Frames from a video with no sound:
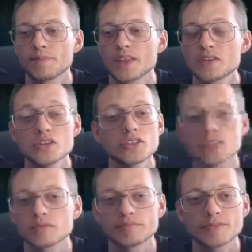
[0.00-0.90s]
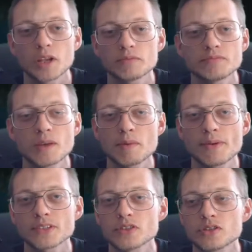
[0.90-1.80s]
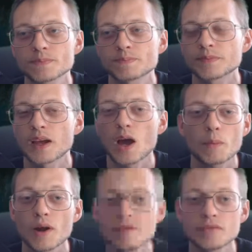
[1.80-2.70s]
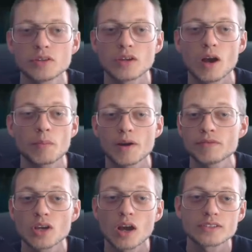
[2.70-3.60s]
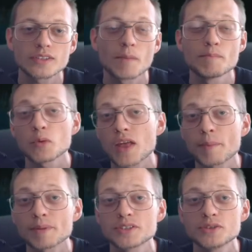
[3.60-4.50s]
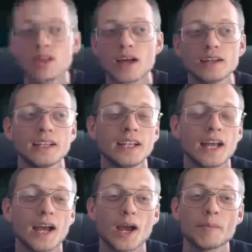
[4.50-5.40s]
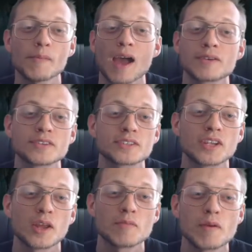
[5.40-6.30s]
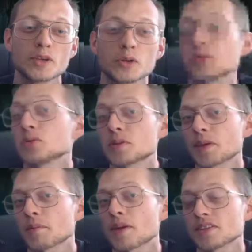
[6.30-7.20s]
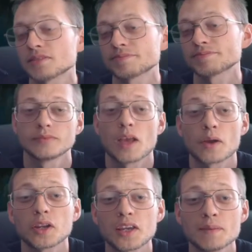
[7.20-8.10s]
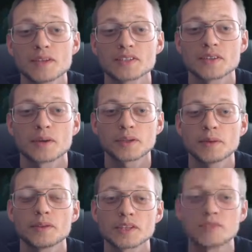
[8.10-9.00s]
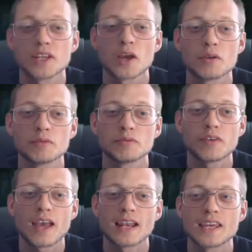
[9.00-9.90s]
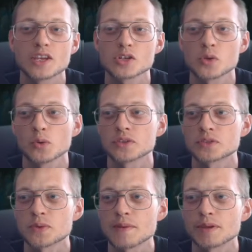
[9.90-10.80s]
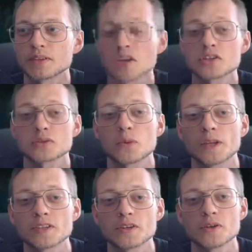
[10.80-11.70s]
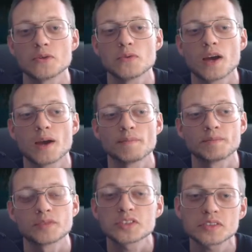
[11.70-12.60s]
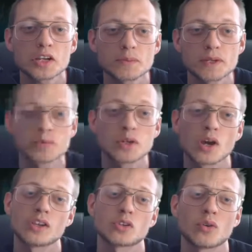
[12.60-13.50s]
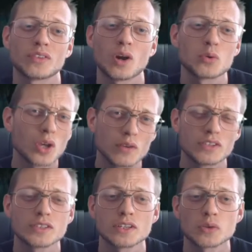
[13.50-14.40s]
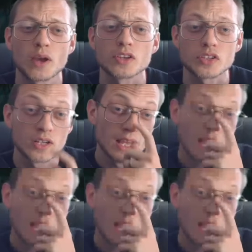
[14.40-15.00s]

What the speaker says: then just, you know, send me a message. I'll pray for you. I'll pray for you guys. I'm more than happy to do that. And you know, maybe God will do something amazing. Now, I'm going to keep this, keeping this video fairly short and sweet, because I just wanted to touch base with you guys on the whole COVID situation,